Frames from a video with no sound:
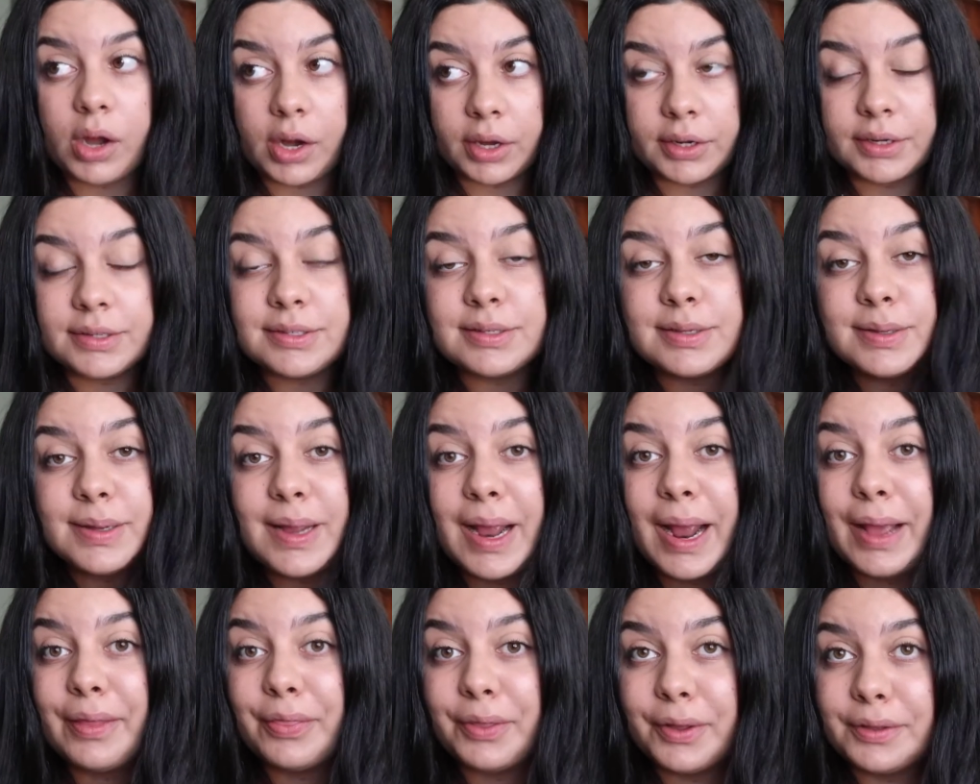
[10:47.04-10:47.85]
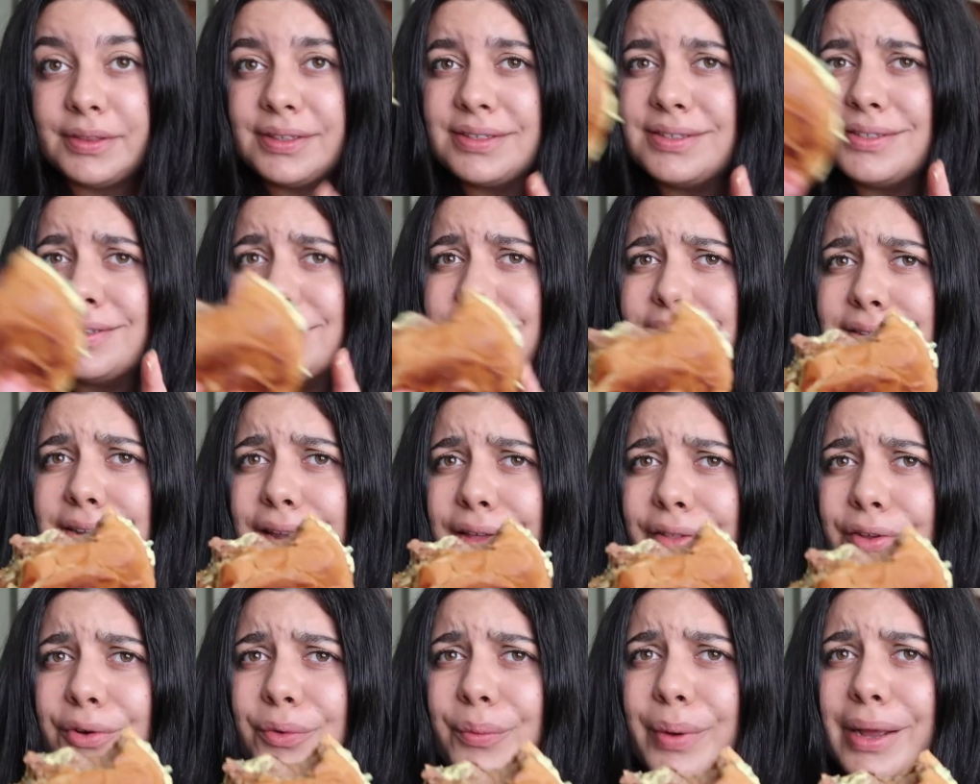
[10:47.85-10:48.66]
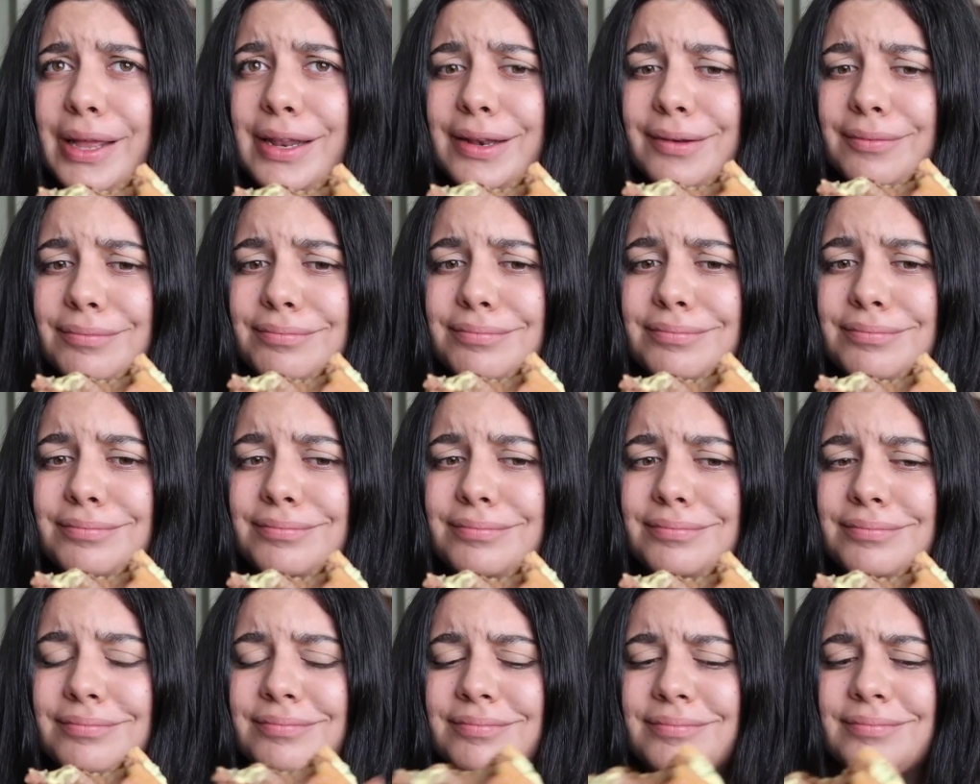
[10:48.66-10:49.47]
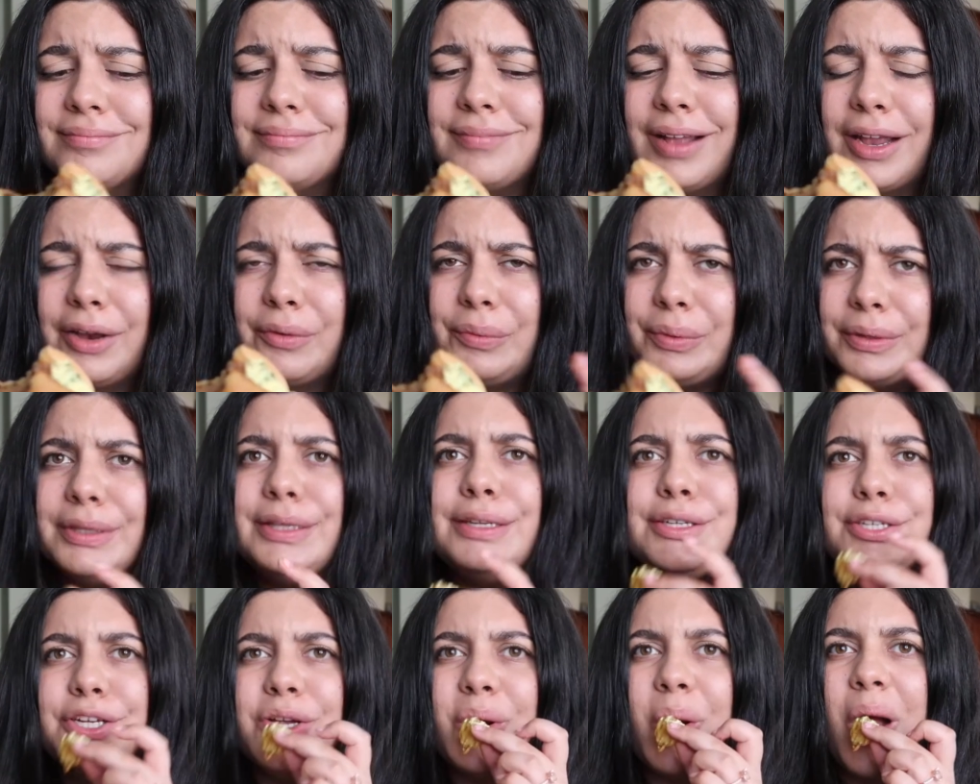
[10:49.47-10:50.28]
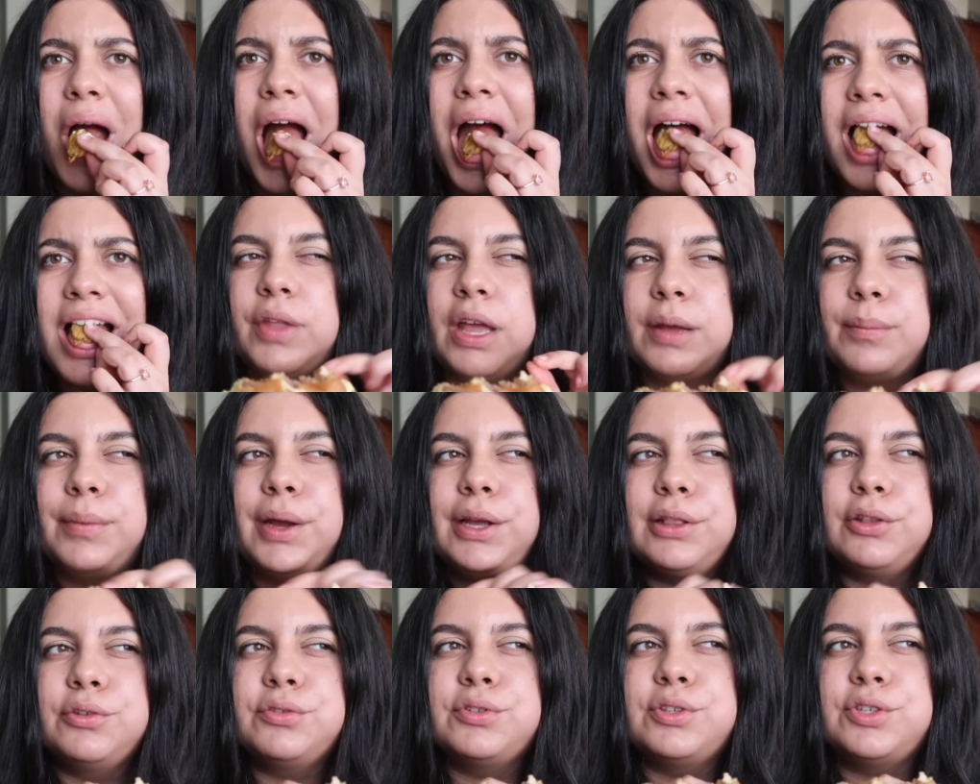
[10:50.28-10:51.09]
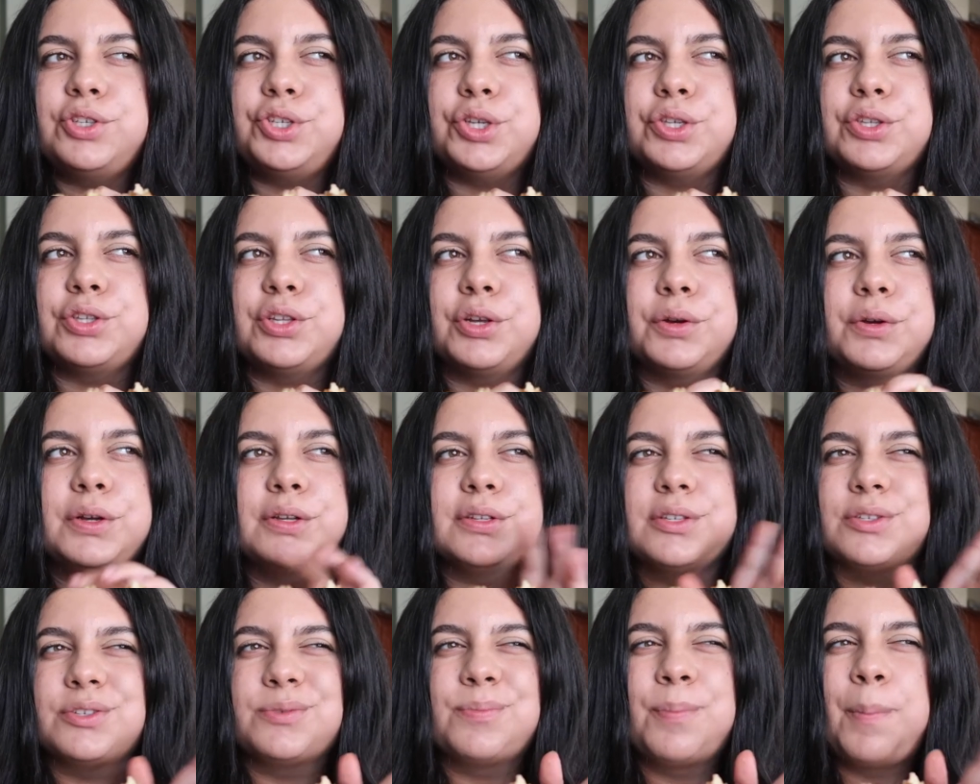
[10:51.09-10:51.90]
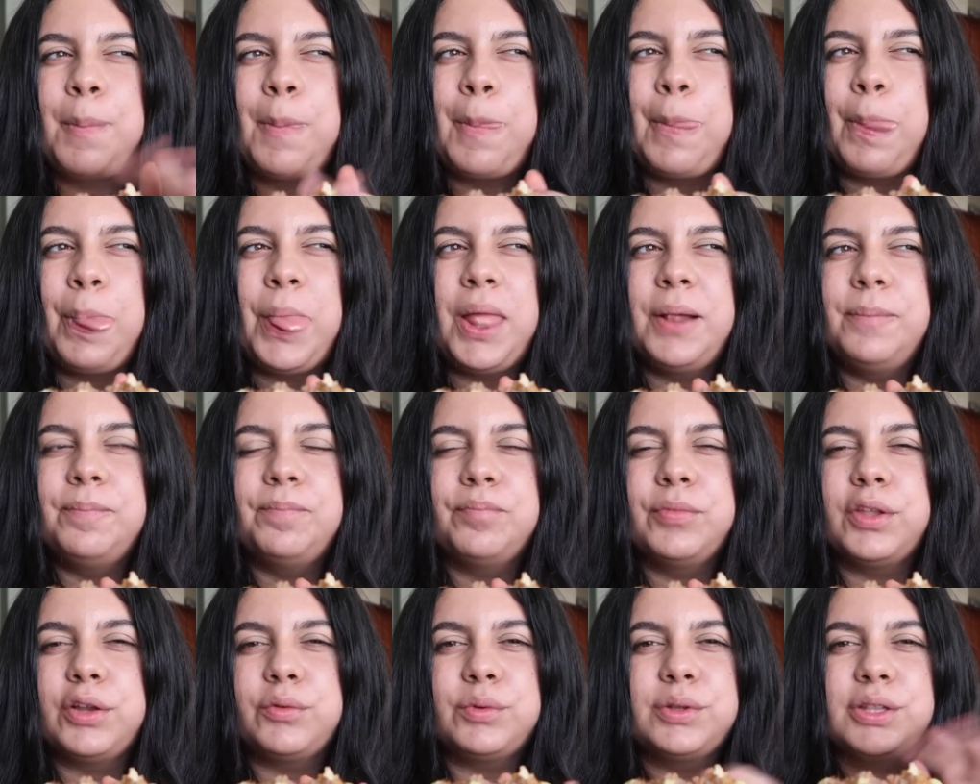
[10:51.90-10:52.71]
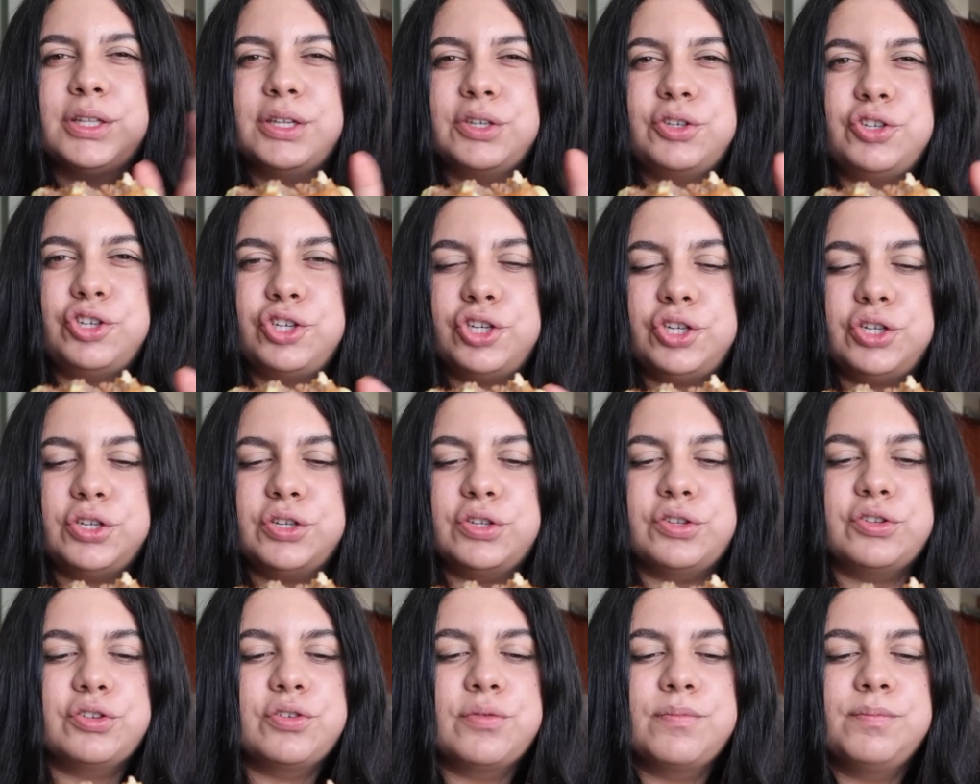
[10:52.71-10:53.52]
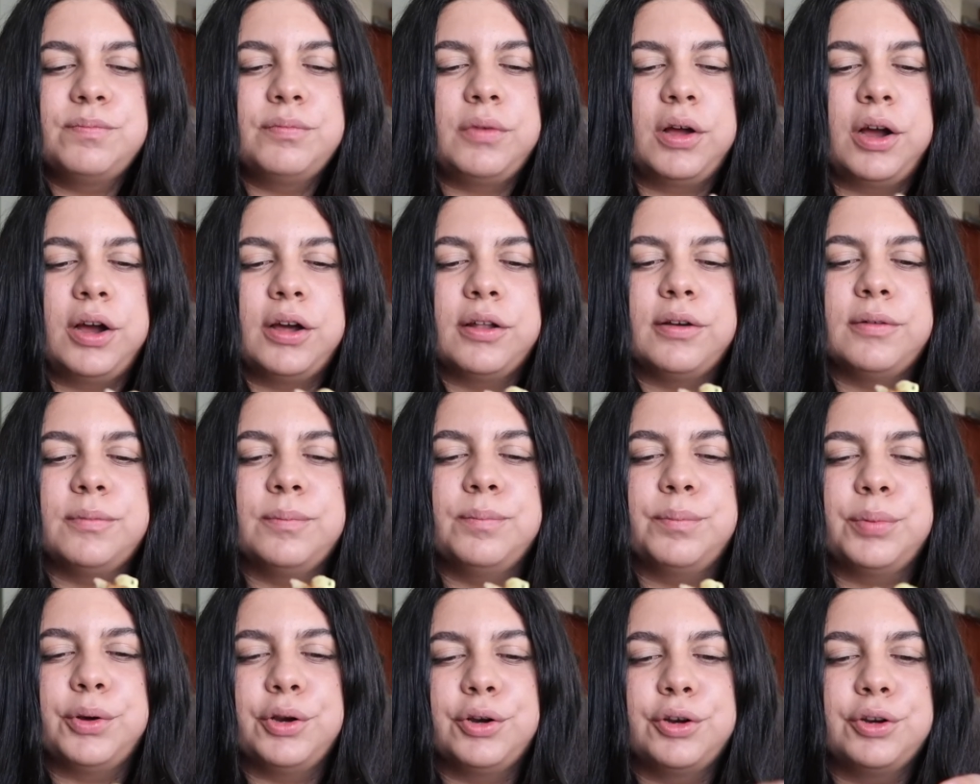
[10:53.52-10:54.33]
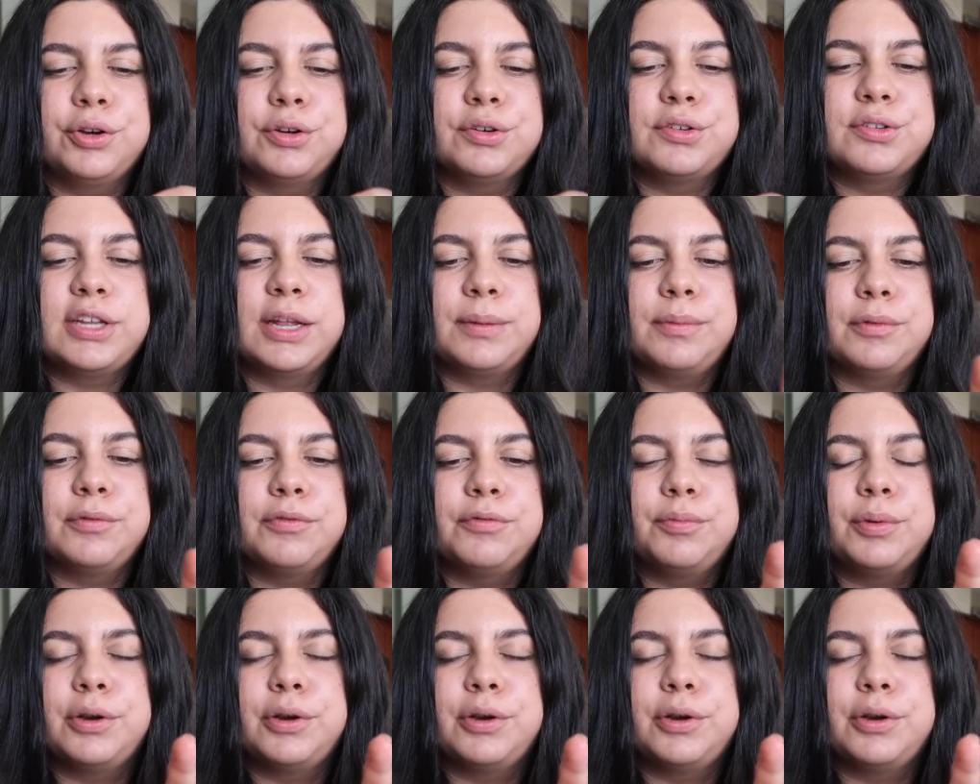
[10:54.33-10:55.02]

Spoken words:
Honestly, I think this is another win. I really do. I might lose the cheese though, because I'm not really a cheese on burgers type of